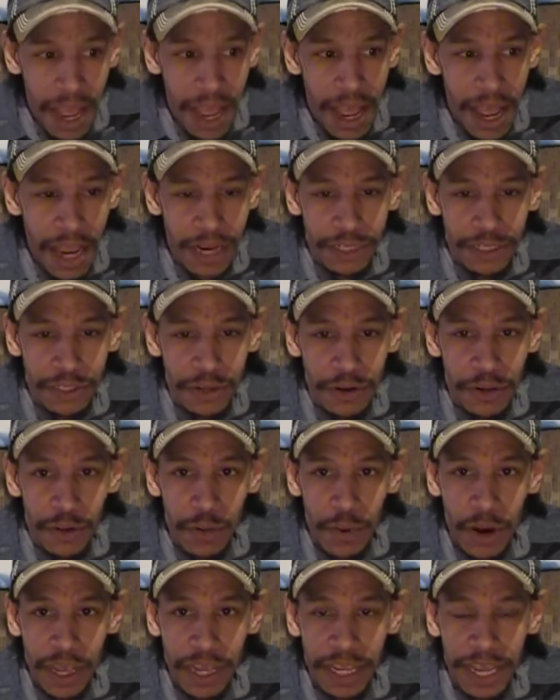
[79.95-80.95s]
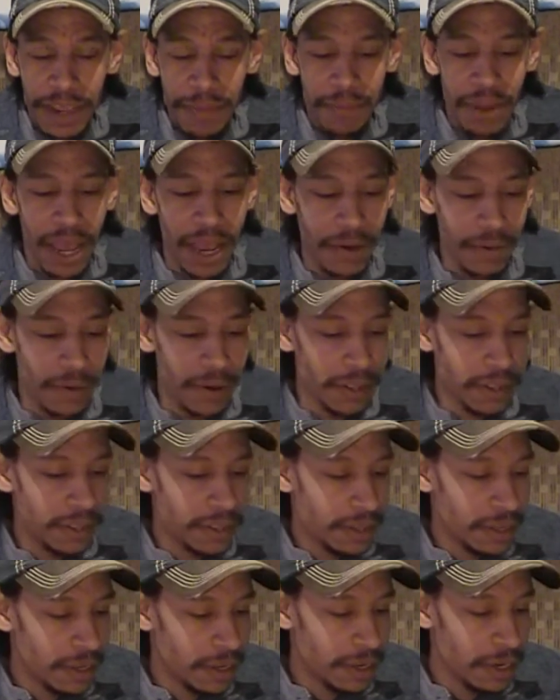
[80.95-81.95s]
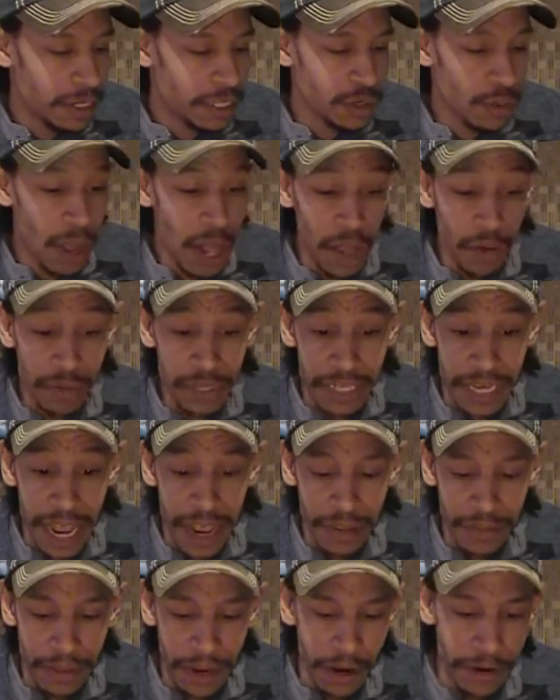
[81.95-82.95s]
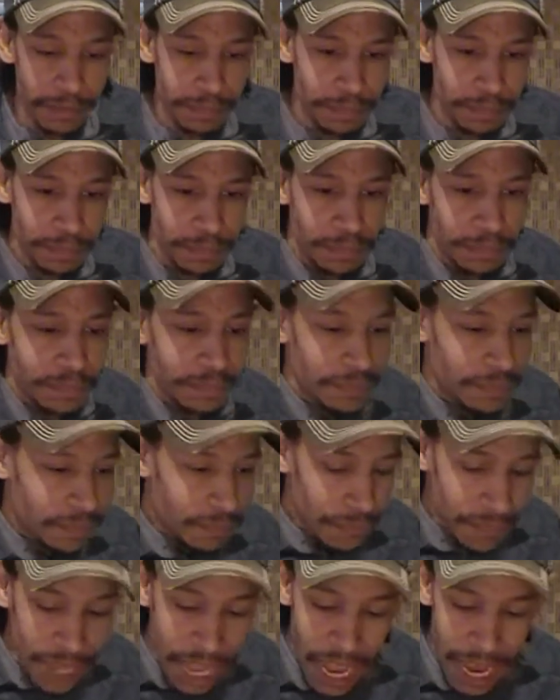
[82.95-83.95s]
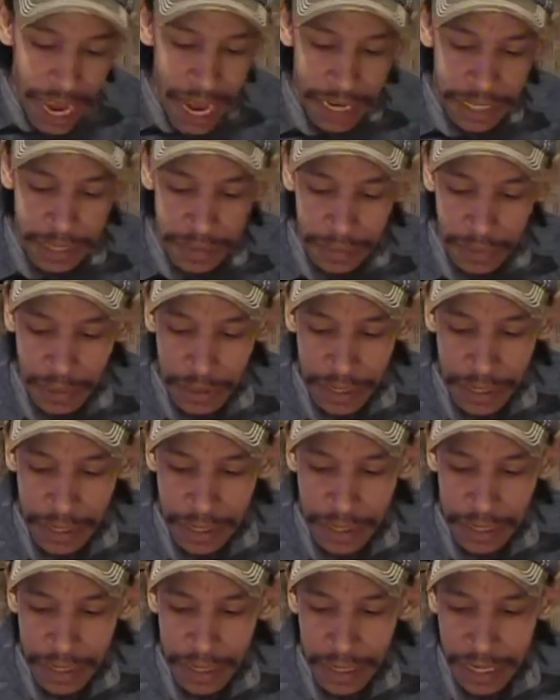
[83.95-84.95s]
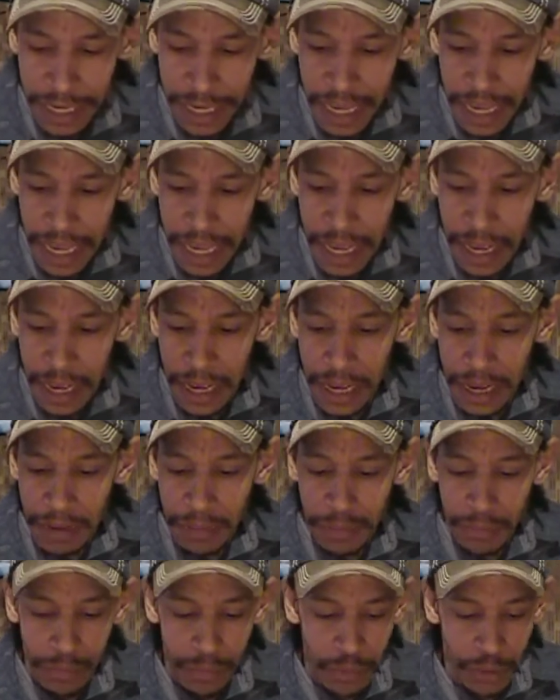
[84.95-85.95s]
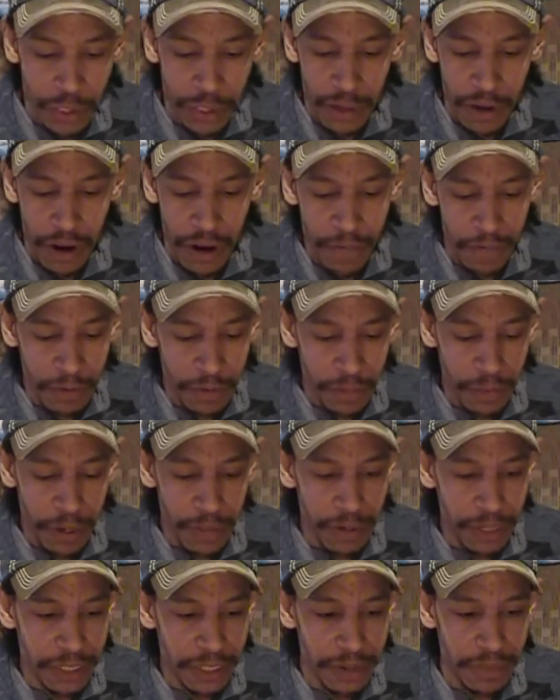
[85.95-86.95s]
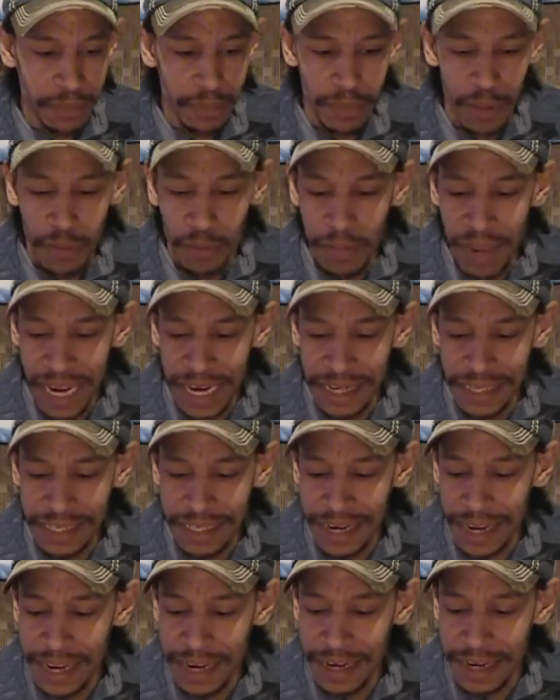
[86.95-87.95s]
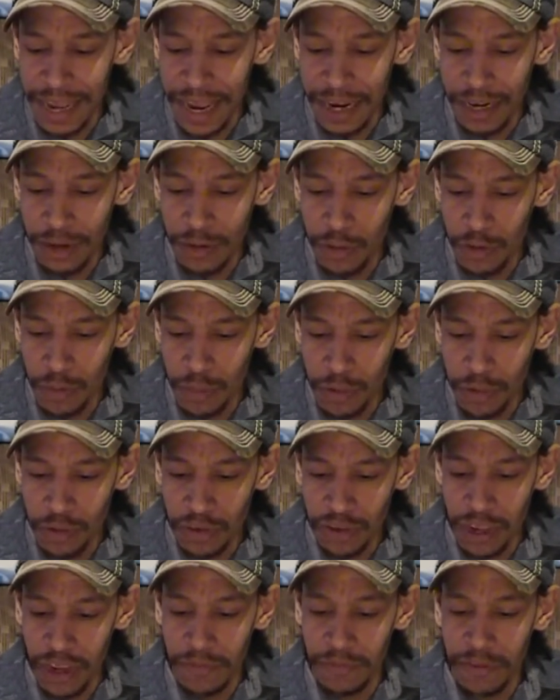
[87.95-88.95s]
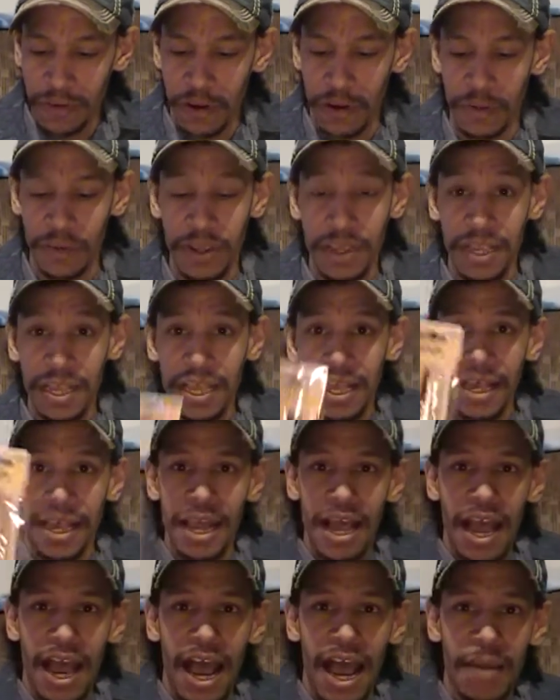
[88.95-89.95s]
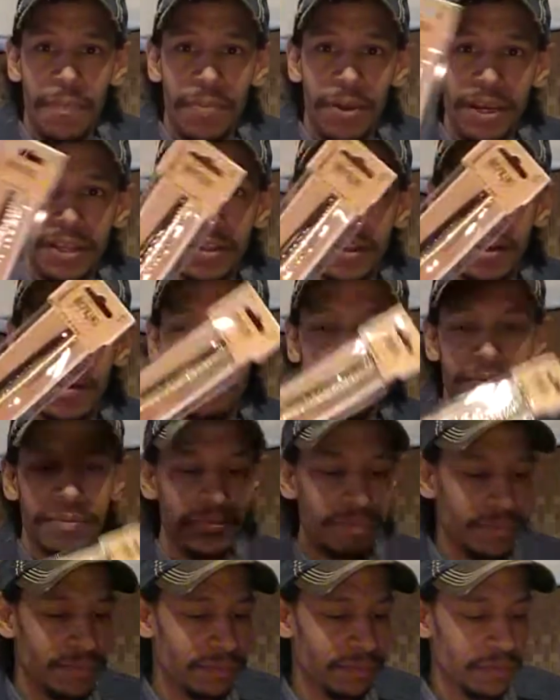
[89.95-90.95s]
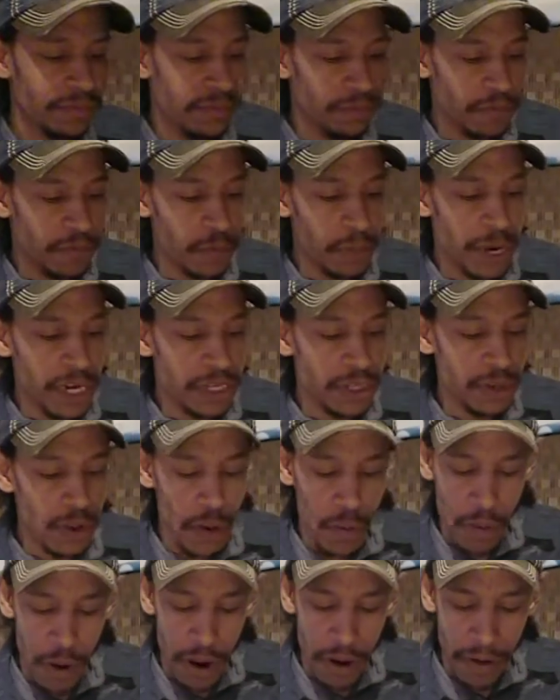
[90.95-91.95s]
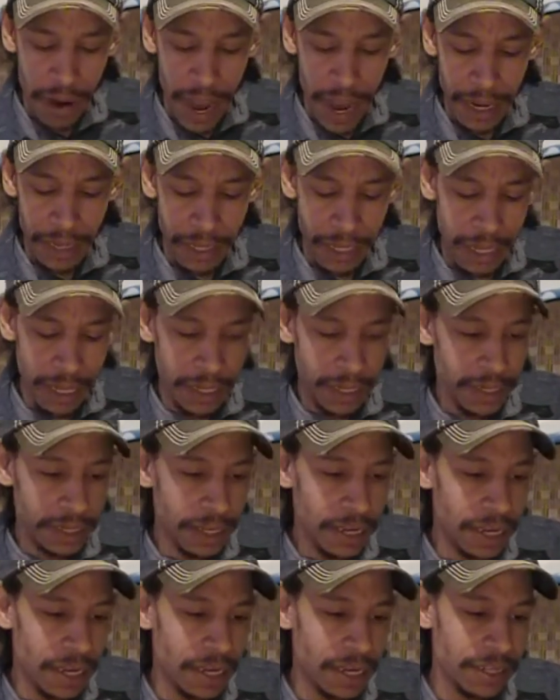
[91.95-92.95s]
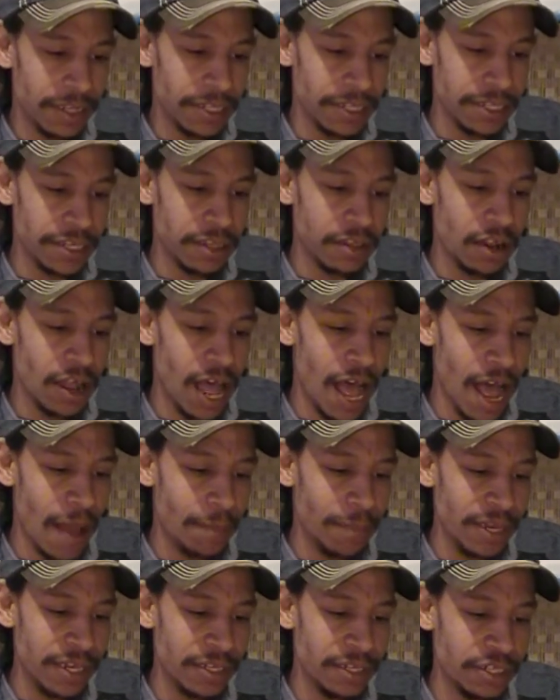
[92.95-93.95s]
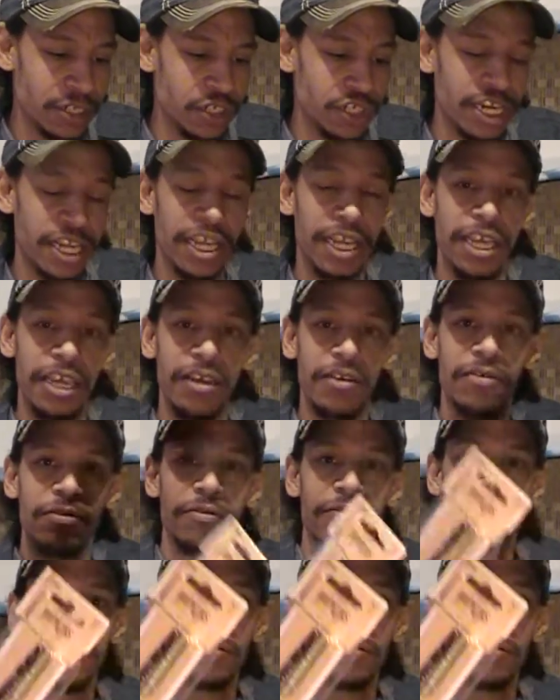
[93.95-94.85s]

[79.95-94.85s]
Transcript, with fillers: I'd show you what I came back with. Uh, so while I was down there, I got some goodies. Um, we'll start off with pretty much the, the mainstay kind of normal stuff. So I picked up for my saltwater angling. Uh, this is a little Hopkins jigging eel.